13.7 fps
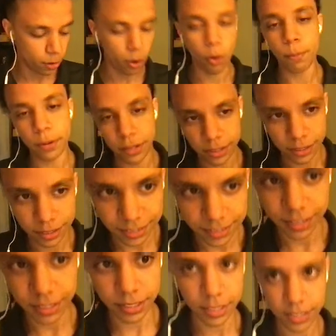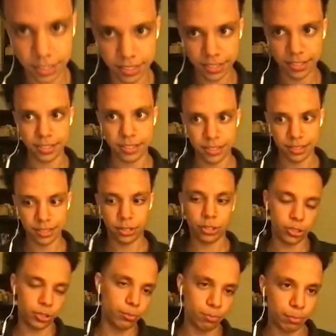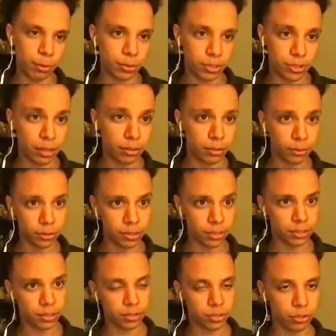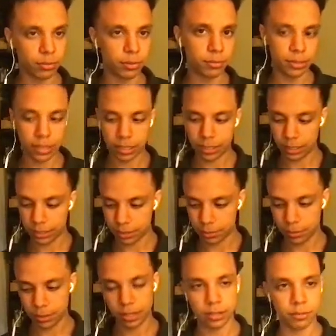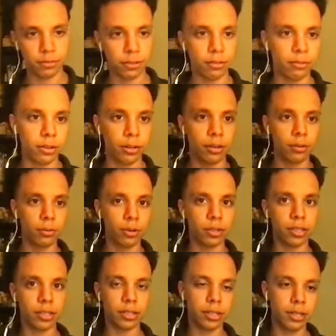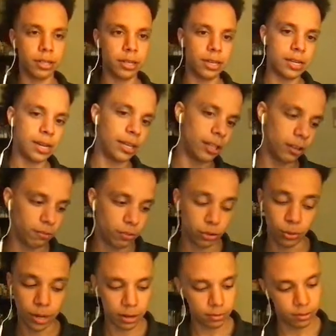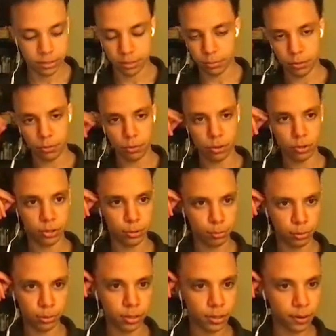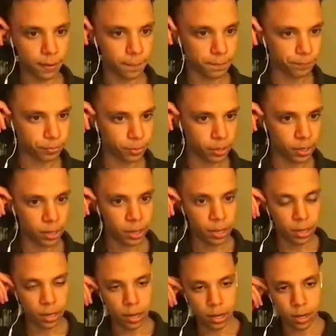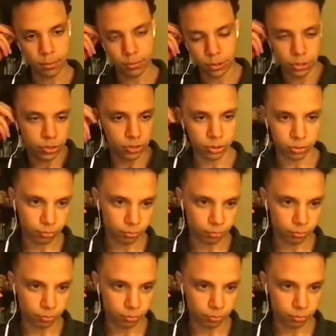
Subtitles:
open this or to be able to download this instrument. But I think it's something that is very, very worth it. And that if you do have it, it's something worth exploring. So just